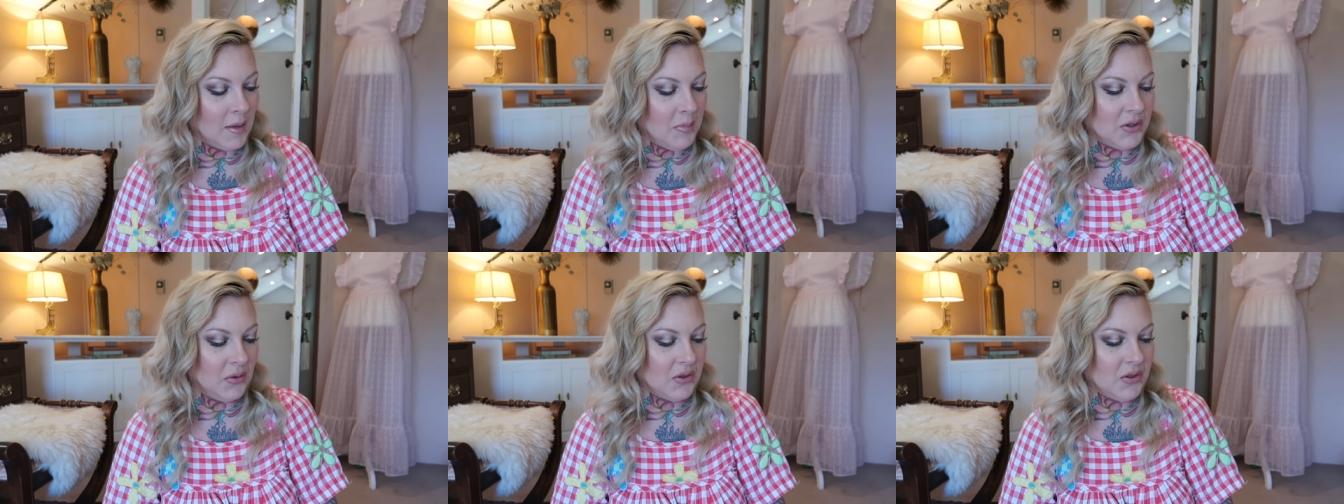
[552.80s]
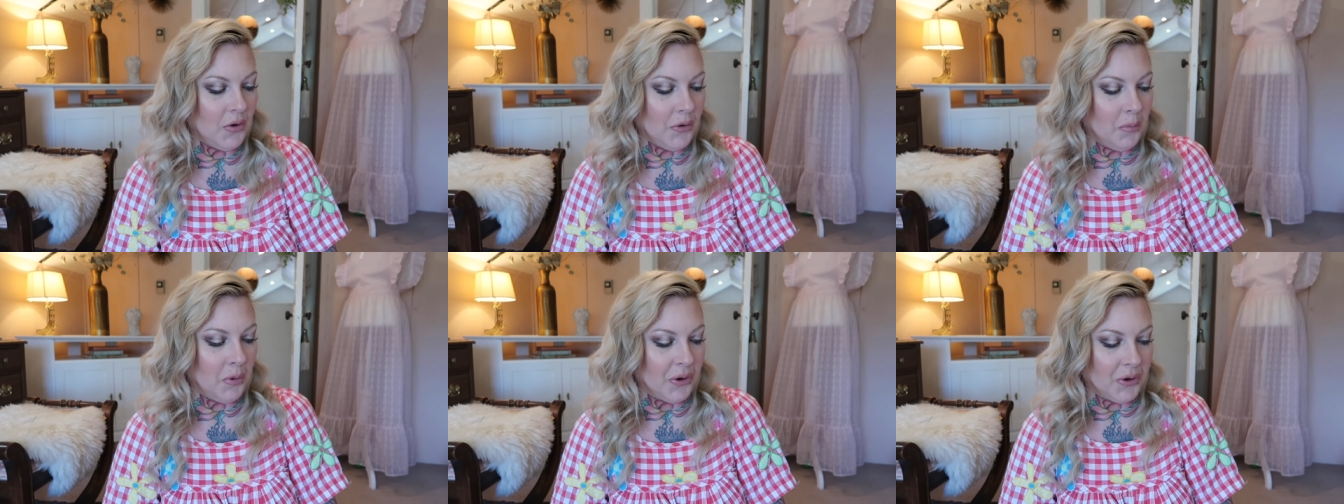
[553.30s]
episode is called The
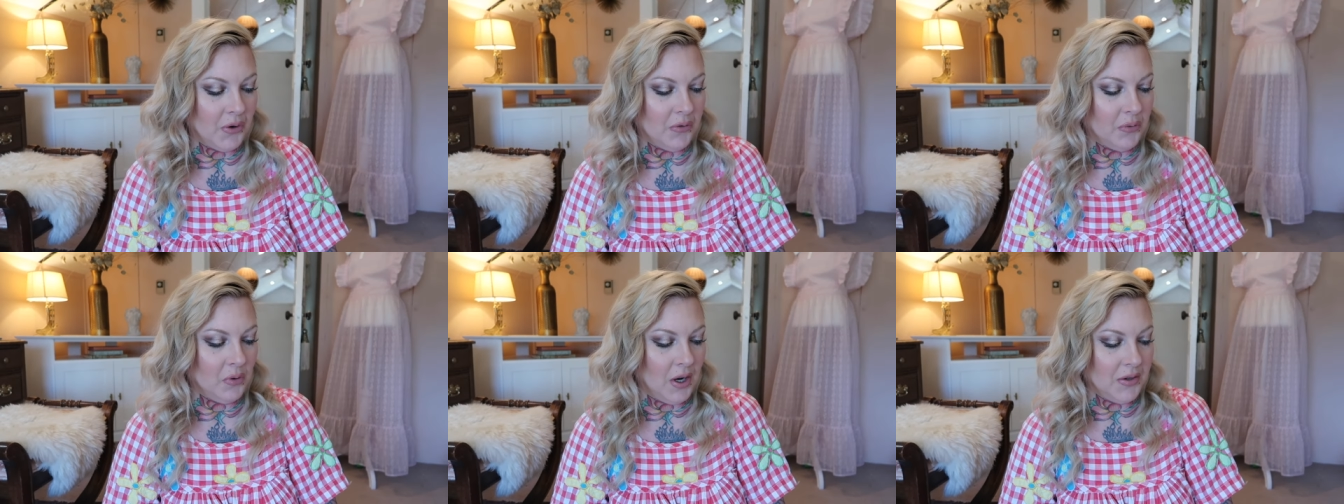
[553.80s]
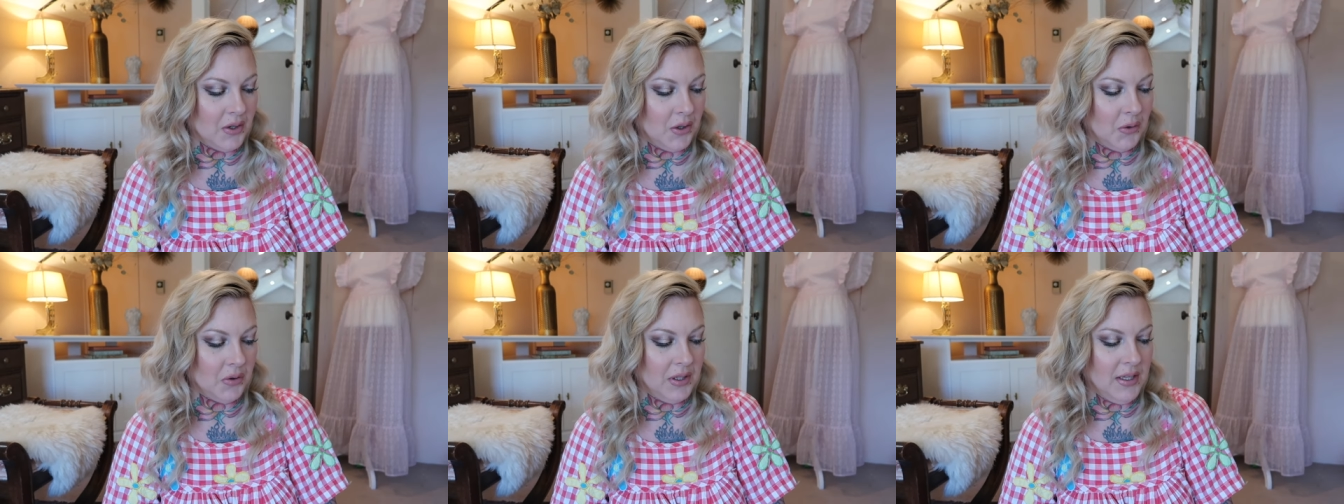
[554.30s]
Murder of Rhonda
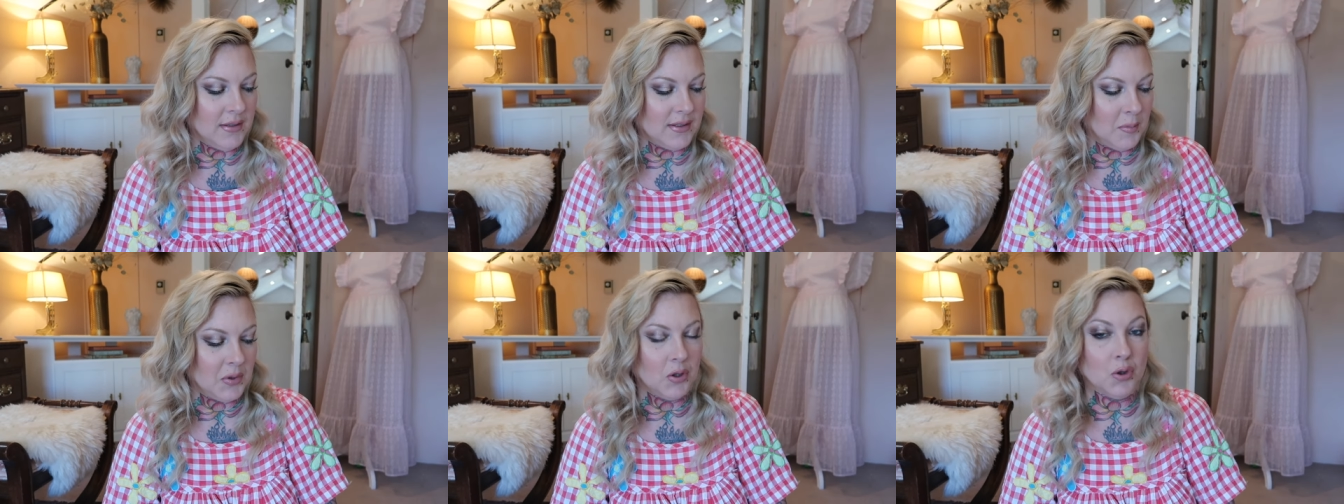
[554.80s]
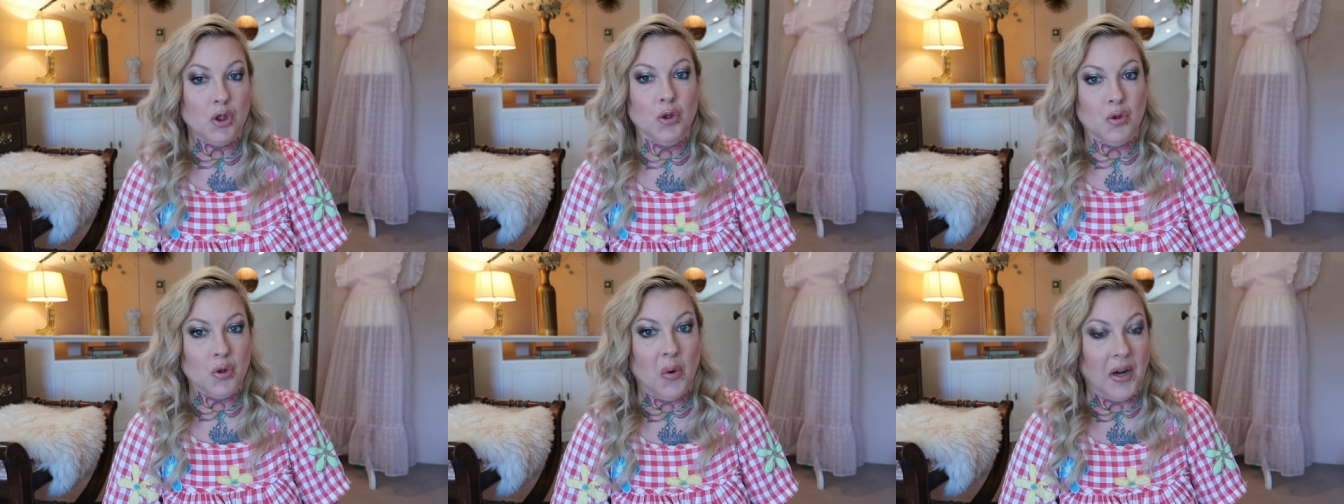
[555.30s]
Oakley. It's episode
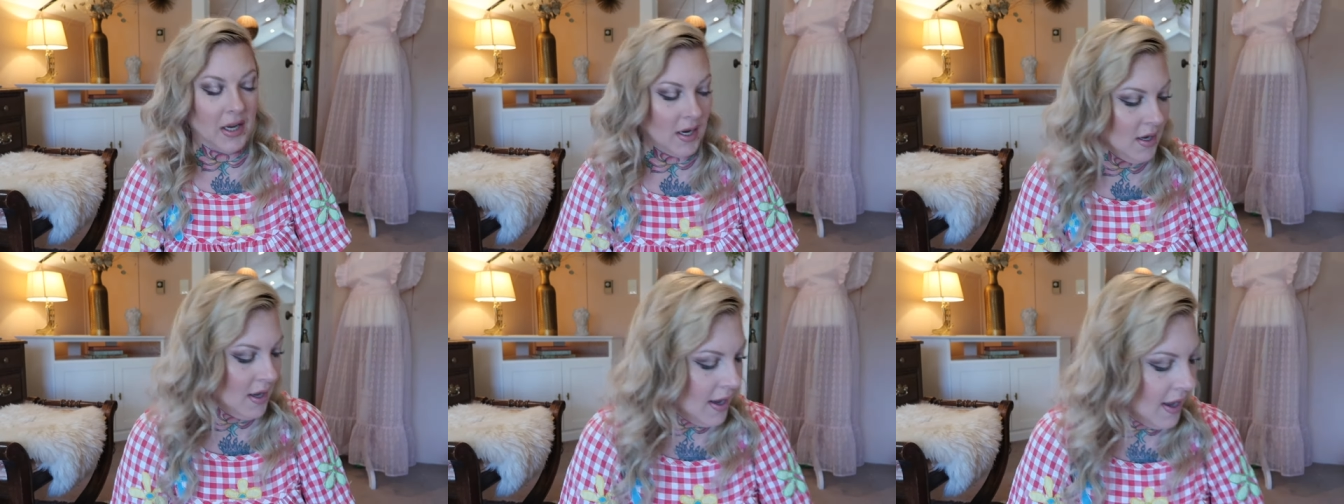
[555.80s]
220,